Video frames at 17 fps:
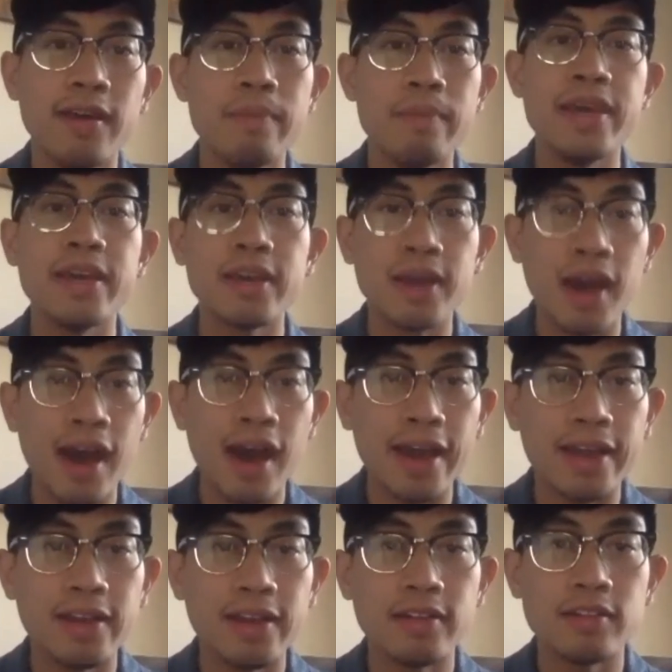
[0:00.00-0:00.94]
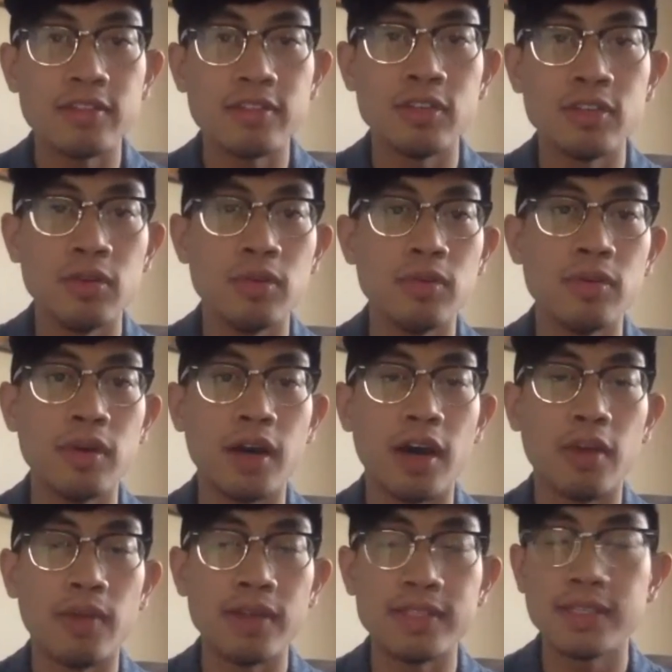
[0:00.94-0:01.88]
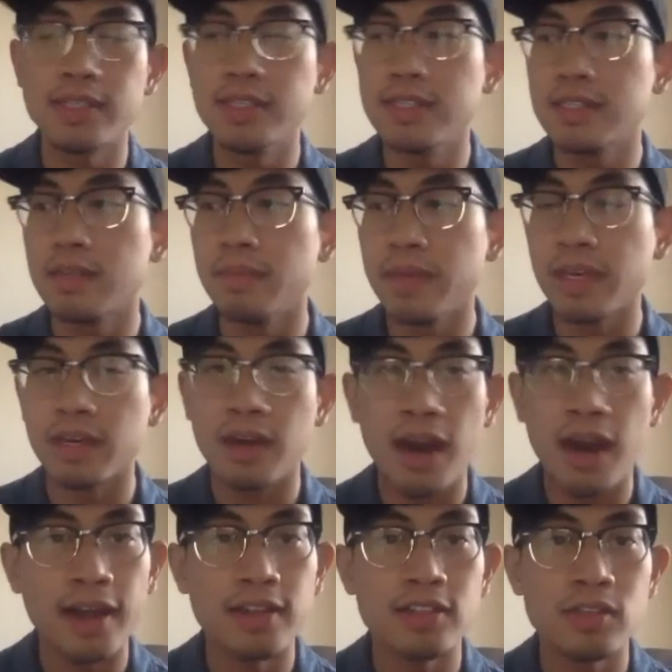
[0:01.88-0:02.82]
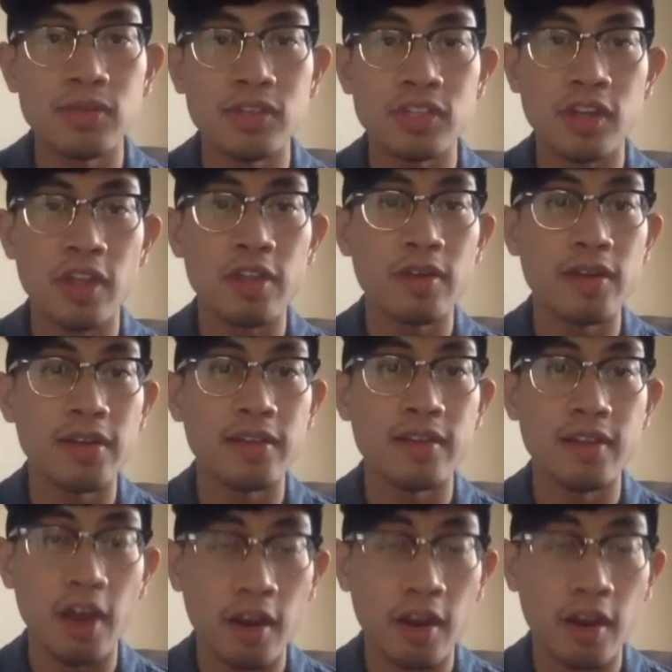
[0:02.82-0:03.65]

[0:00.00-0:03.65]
Being kind to residents and being kind to each other and